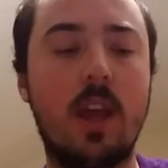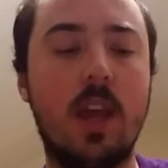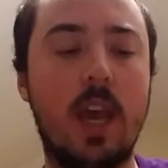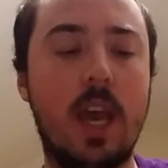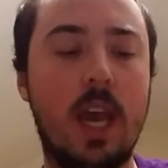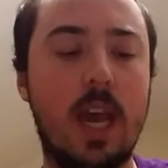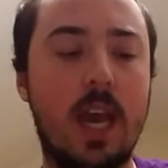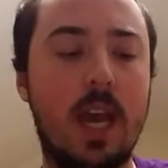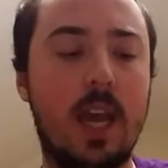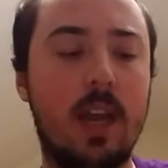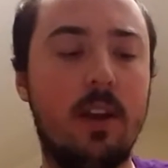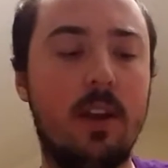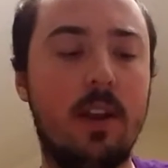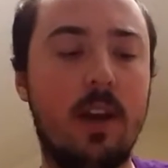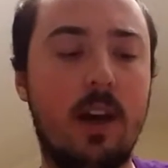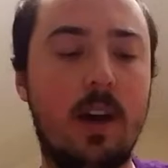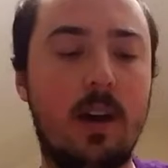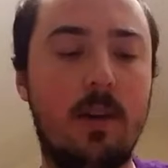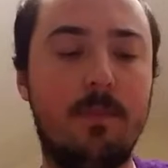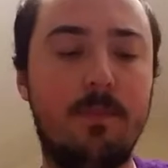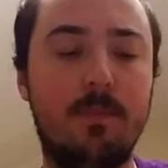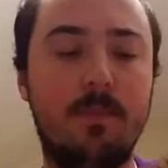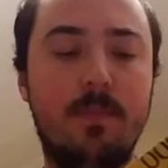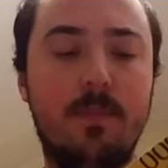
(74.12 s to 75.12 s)

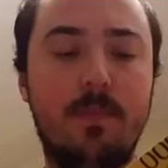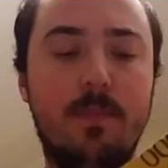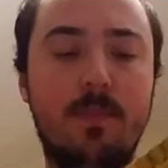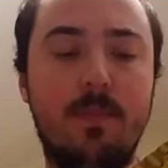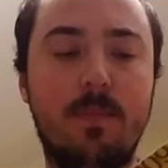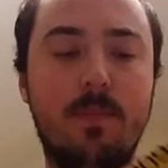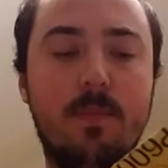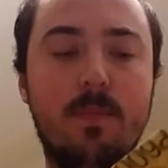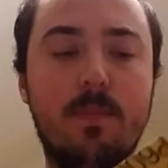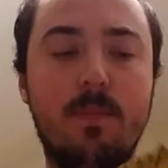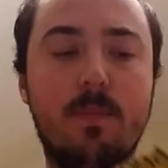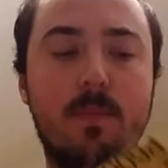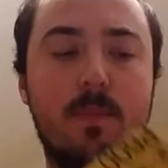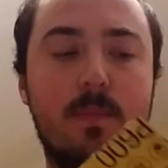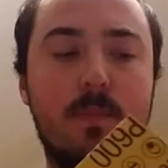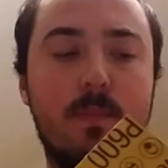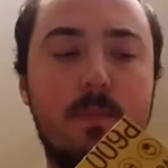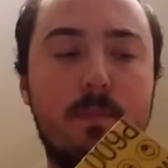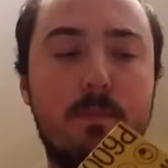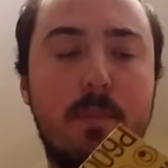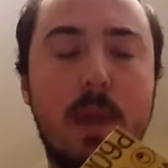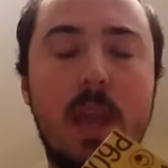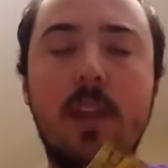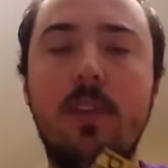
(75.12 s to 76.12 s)
And
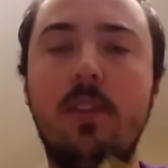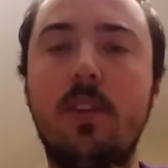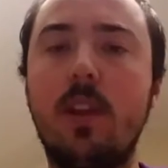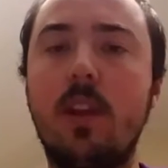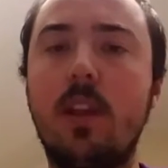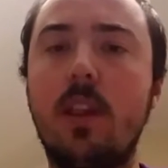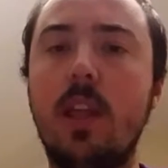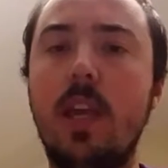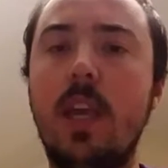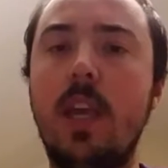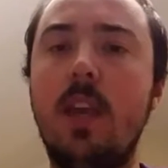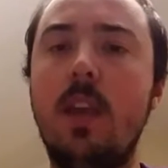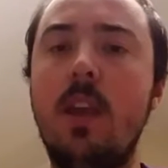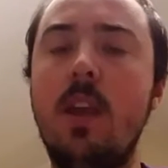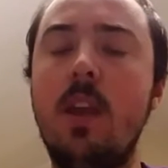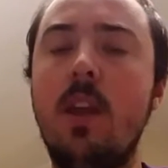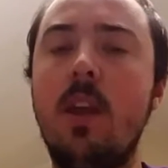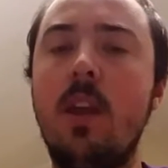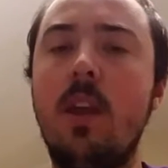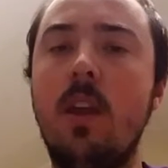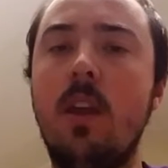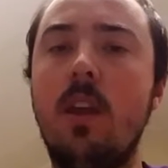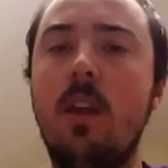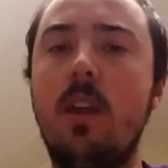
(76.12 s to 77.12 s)
basically,
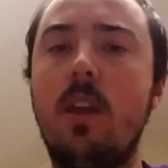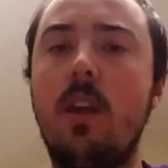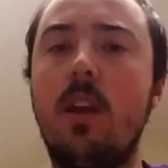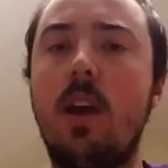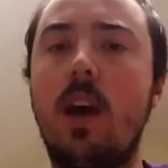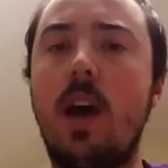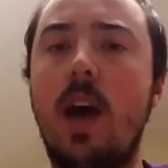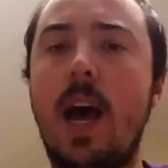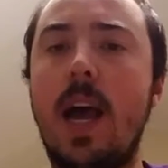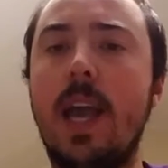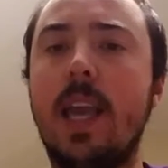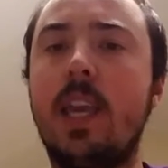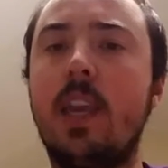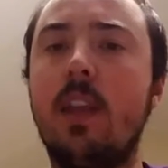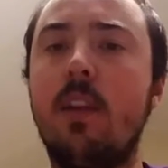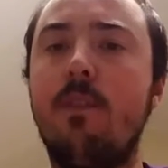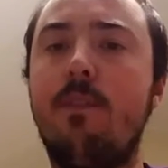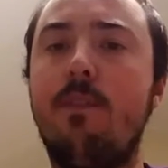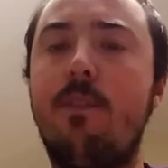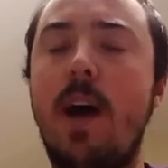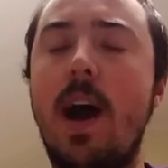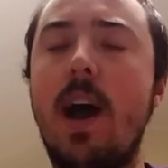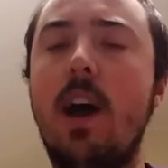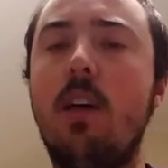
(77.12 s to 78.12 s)
I can
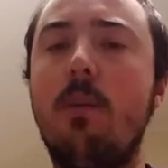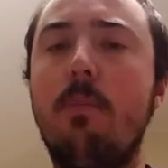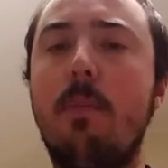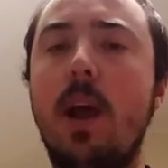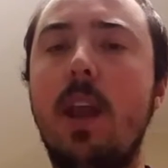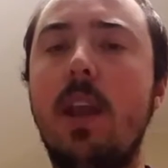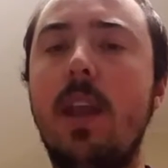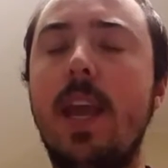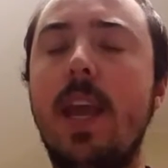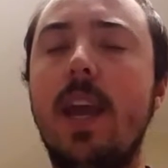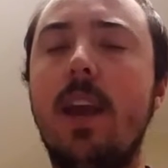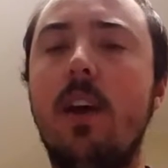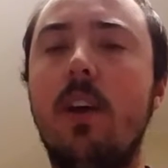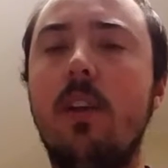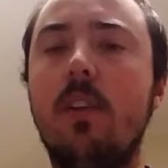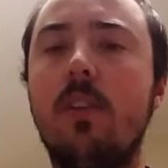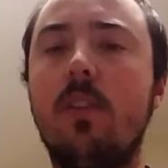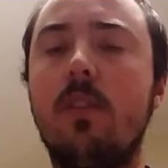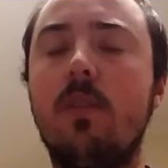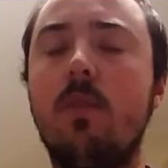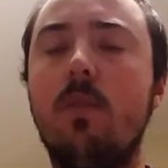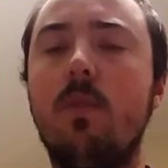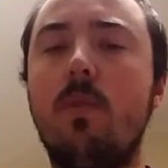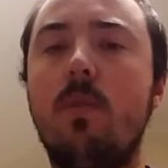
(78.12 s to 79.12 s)
file my
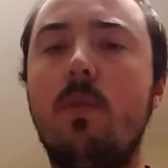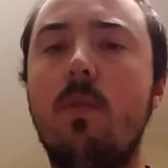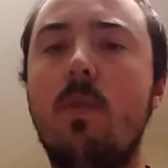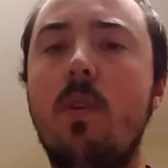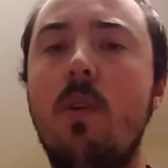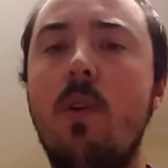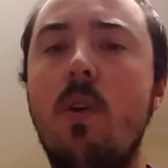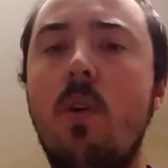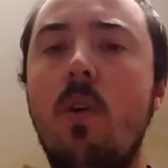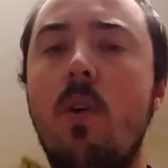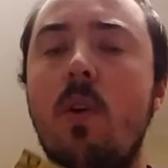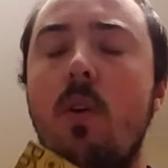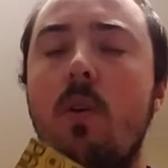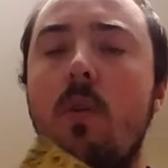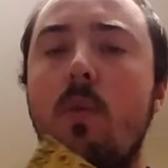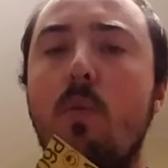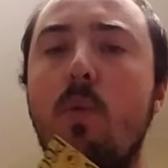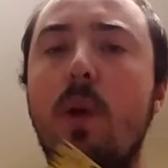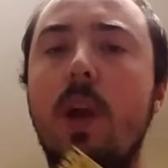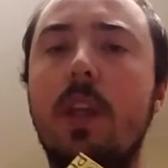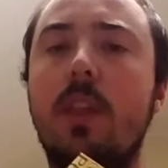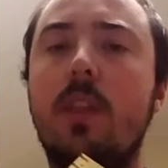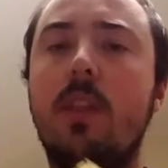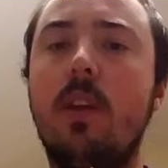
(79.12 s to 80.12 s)
nails
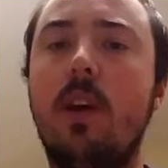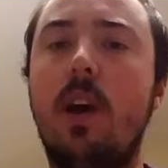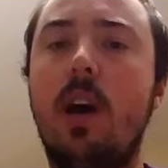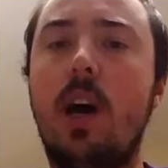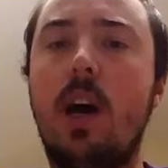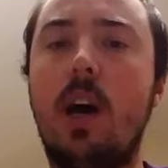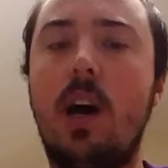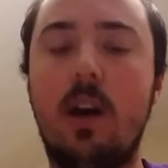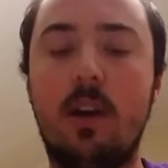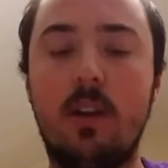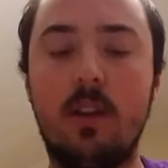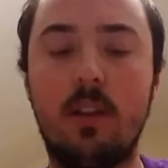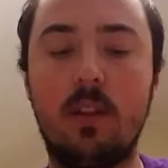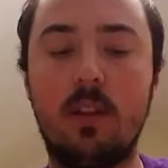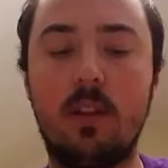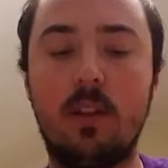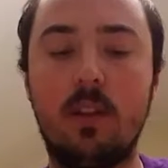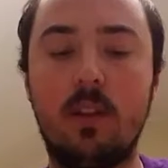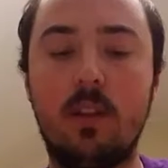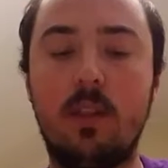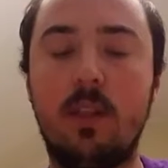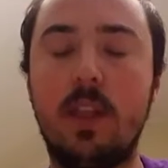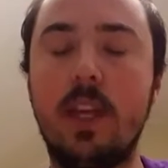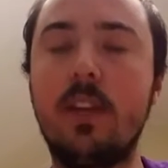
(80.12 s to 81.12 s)
with
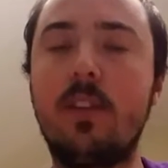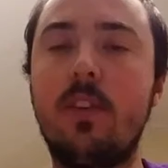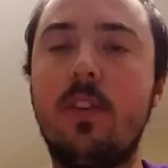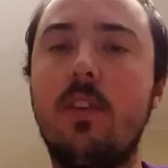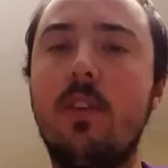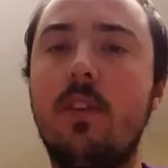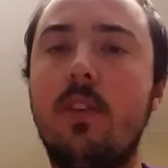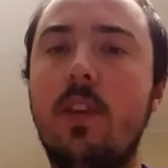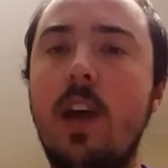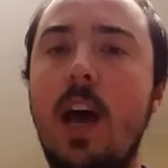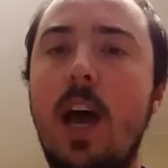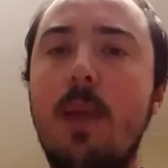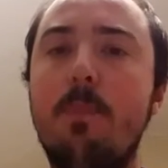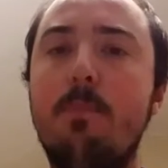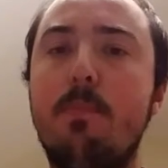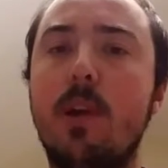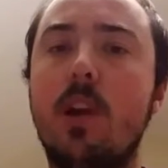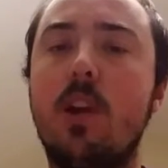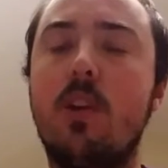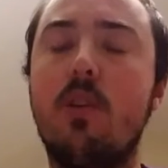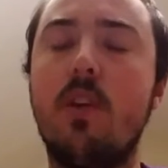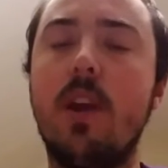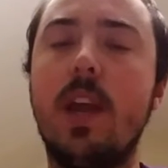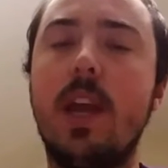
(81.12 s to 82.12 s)
this type
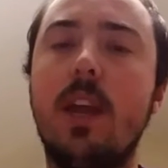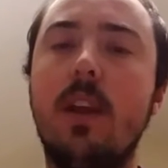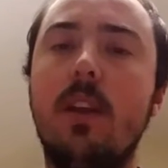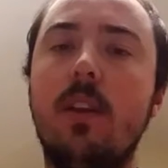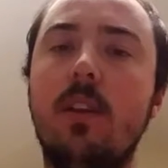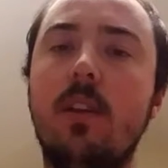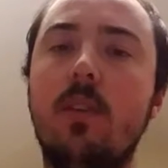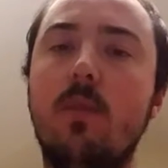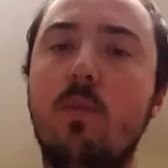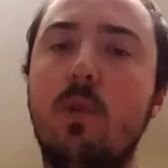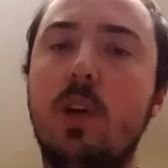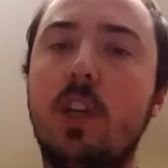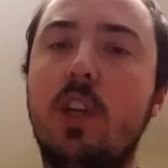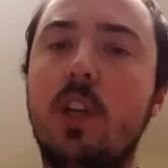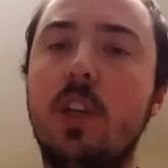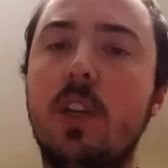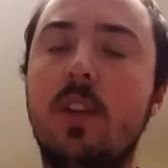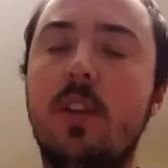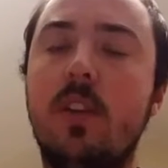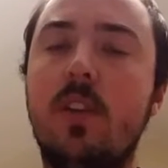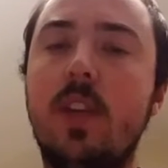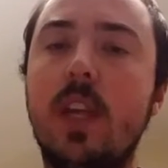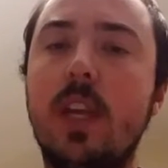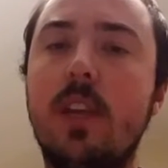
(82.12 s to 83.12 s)
of grit, which
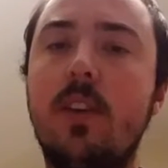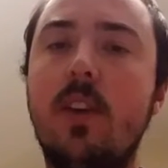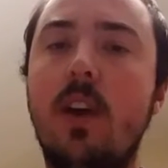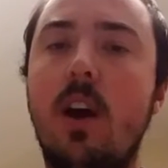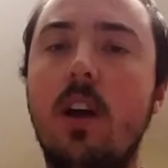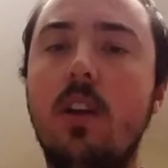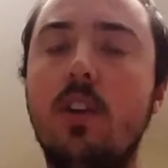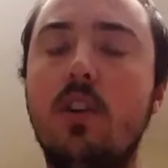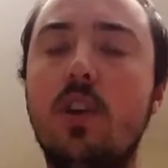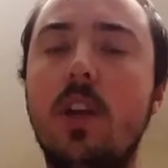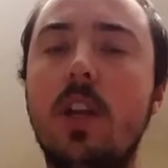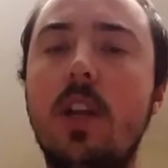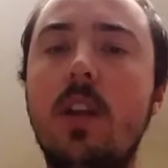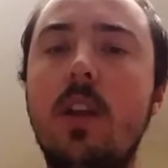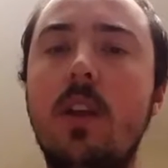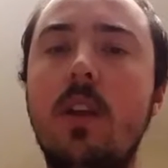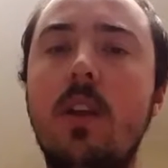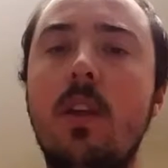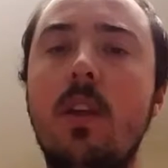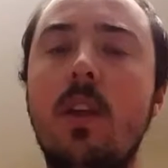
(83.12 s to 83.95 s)
is 600.